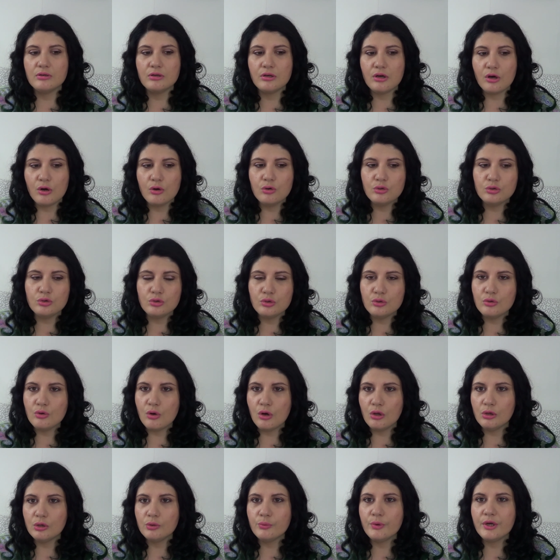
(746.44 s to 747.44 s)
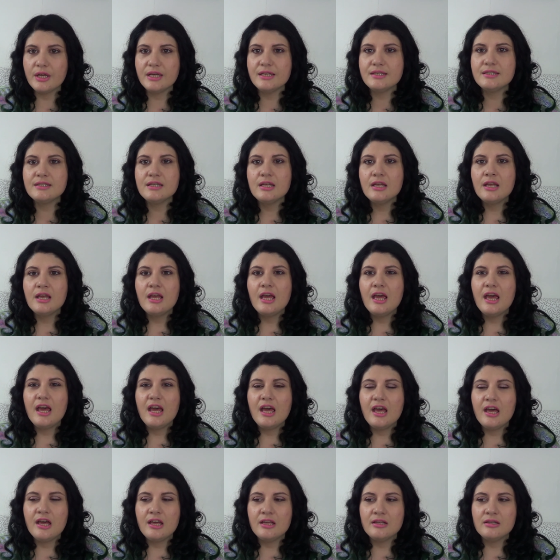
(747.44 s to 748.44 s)
go-to always,
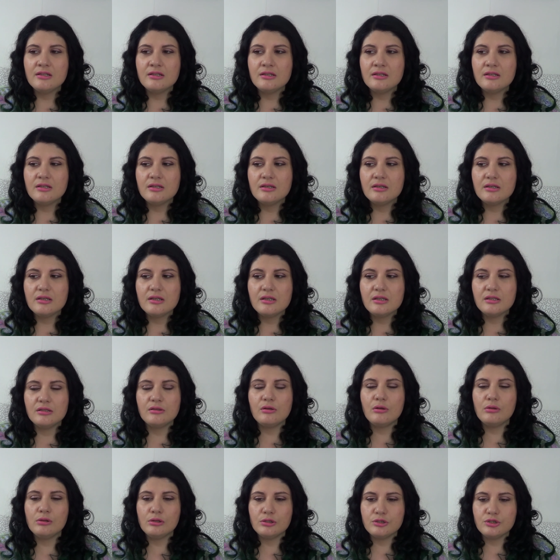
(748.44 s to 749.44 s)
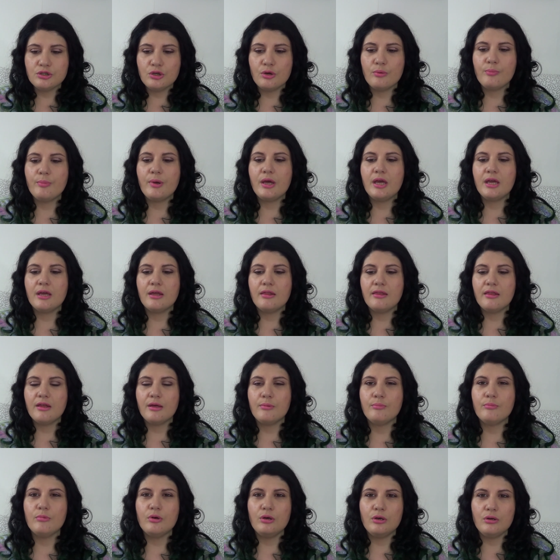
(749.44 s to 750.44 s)
and it also makes
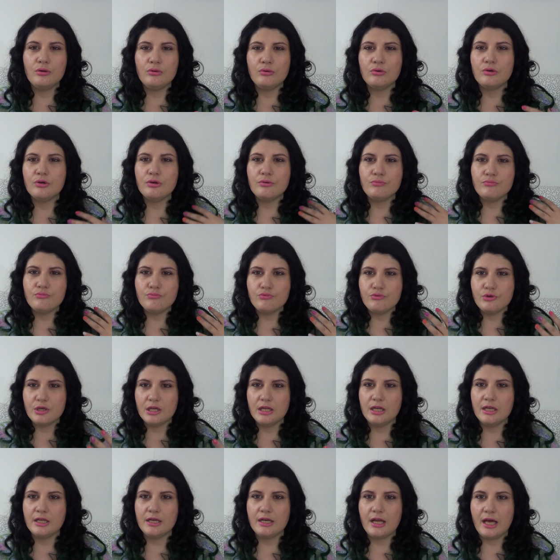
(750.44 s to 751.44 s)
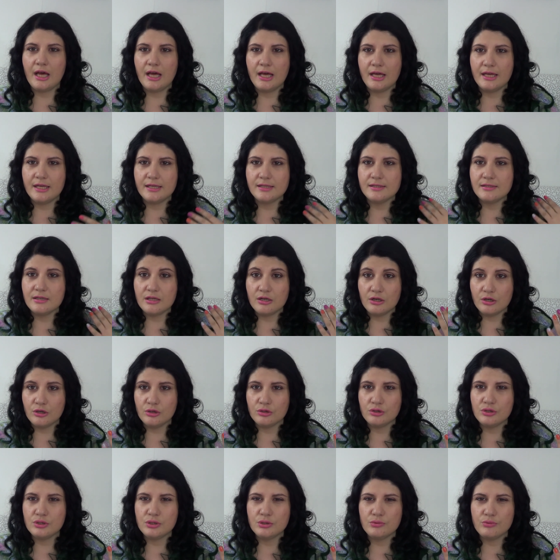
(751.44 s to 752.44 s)
them look really nice and
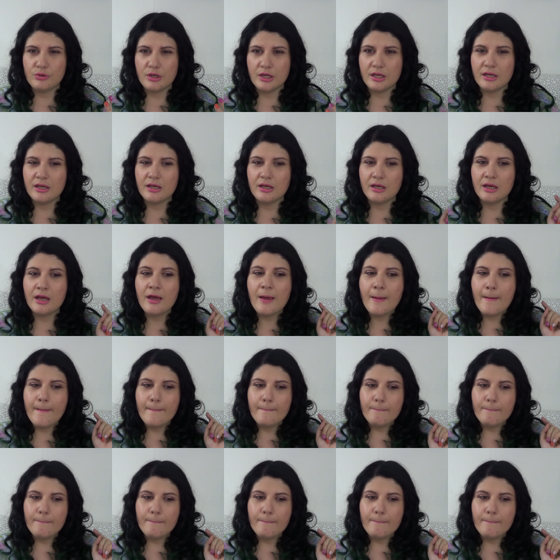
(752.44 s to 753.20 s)
not streaky.